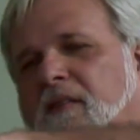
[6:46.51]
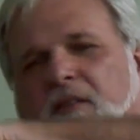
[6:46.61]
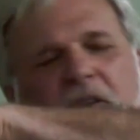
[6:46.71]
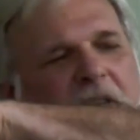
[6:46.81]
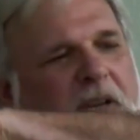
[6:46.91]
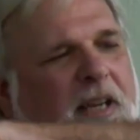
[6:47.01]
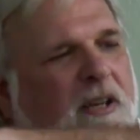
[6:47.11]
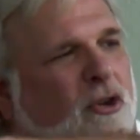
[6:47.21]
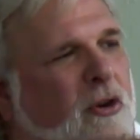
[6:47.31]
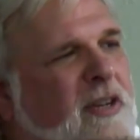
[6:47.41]
you're
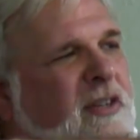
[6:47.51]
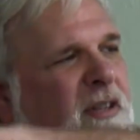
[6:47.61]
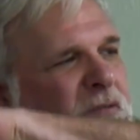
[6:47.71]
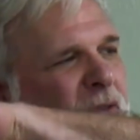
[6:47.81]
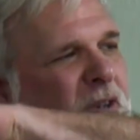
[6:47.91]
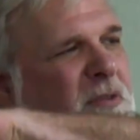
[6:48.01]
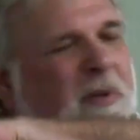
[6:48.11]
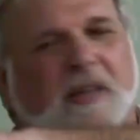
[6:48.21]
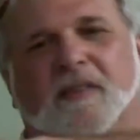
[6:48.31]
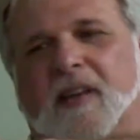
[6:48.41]
increasing the force
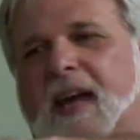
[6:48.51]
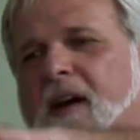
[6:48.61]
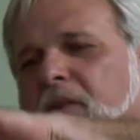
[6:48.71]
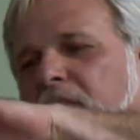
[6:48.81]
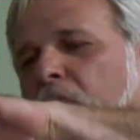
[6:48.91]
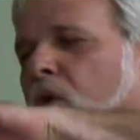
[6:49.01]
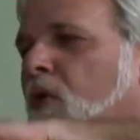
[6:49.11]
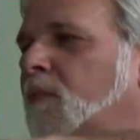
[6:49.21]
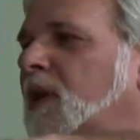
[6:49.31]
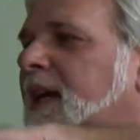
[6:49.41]
because now the
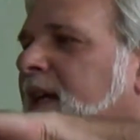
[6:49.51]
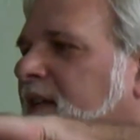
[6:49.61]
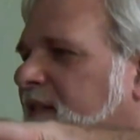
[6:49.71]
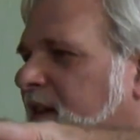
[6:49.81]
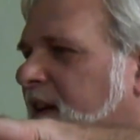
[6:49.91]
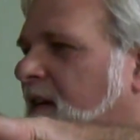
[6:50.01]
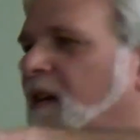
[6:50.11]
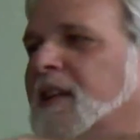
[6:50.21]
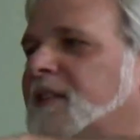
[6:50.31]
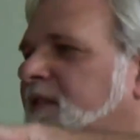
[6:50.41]
whole blade is cutting
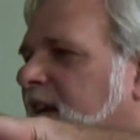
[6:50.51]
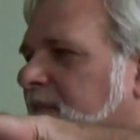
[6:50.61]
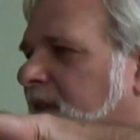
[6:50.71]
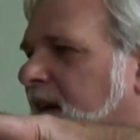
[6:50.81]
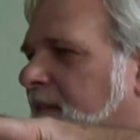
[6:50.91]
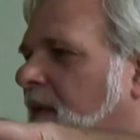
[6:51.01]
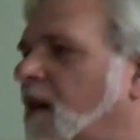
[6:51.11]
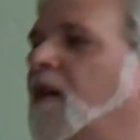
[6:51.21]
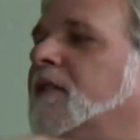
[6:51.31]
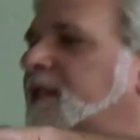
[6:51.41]
all at the same time,
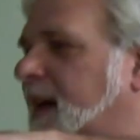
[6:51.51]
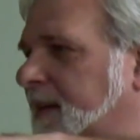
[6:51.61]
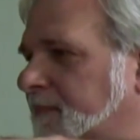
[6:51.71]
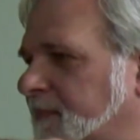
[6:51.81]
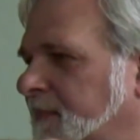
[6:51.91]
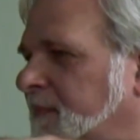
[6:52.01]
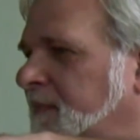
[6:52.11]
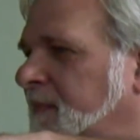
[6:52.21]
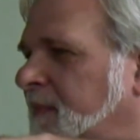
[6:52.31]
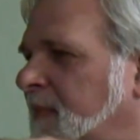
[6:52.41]
all the time.
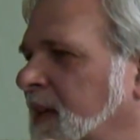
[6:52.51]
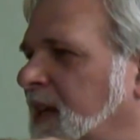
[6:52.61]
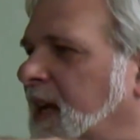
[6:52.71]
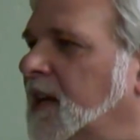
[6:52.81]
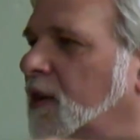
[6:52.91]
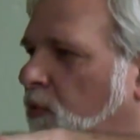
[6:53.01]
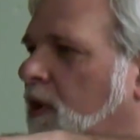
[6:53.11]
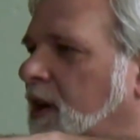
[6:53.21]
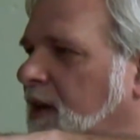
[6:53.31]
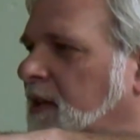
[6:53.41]
And it'll
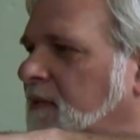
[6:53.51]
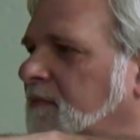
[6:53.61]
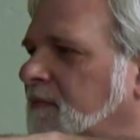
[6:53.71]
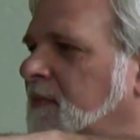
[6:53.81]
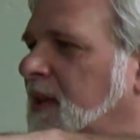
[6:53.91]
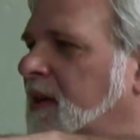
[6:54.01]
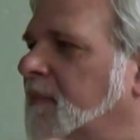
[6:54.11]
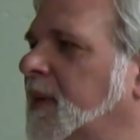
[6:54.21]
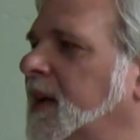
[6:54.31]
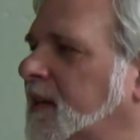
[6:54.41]
work,
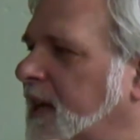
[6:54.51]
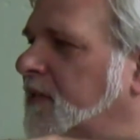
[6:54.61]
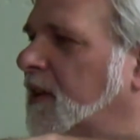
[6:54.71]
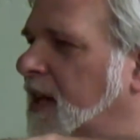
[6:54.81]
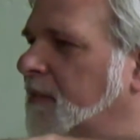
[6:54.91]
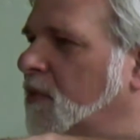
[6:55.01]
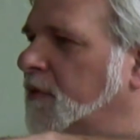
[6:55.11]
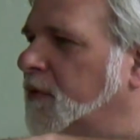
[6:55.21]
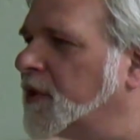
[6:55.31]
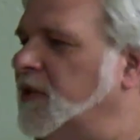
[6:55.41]
but it takes a lot more
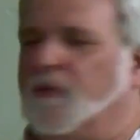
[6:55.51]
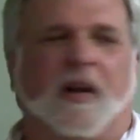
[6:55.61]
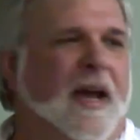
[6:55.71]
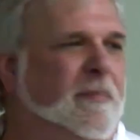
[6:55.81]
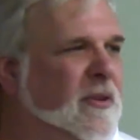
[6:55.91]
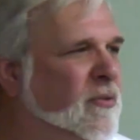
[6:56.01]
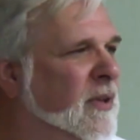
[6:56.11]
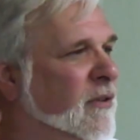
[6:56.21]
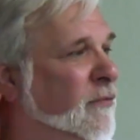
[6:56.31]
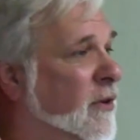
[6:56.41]
force. And what happens
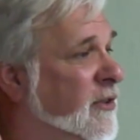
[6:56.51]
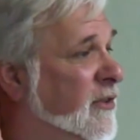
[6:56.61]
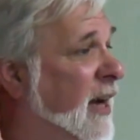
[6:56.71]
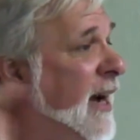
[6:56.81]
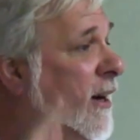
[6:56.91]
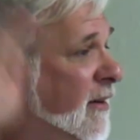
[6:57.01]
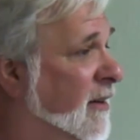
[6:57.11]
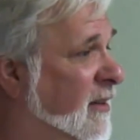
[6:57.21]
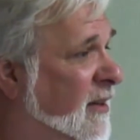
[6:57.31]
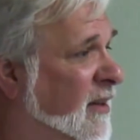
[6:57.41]
when the force is higher?
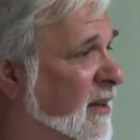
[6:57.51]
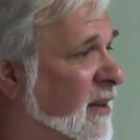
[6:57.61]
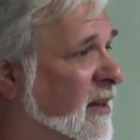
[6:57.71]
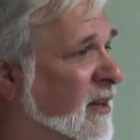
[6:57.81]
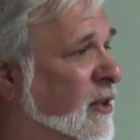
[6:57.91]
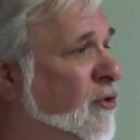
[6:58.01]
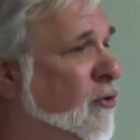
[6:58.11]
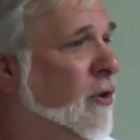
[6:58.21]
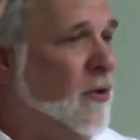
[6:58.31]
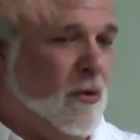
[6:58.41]

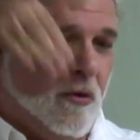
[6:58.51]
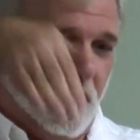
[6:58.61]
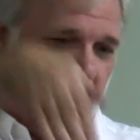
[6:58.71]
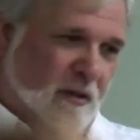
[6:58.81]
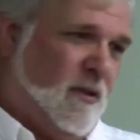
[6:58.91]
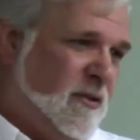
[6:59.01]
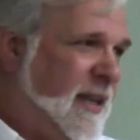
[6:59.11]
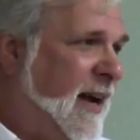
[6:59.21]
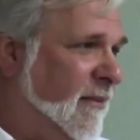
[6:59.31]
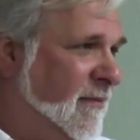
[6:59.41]
Control goes
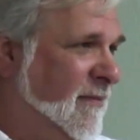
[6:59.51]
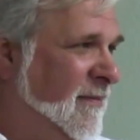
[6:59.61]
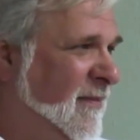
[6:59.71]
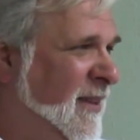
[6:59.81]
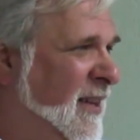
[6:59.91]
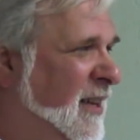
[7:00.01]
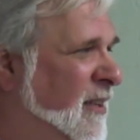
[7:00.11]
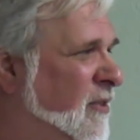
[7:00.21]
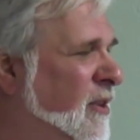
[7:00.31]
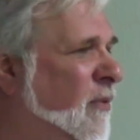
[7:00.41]
down.
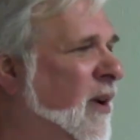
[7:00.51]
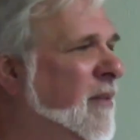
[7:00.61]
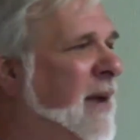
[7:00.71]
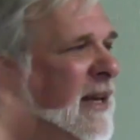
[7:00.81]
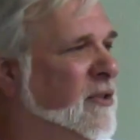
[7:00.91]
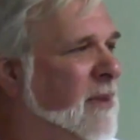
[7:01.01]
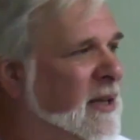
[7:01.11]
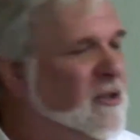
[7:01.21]
So you want to maximize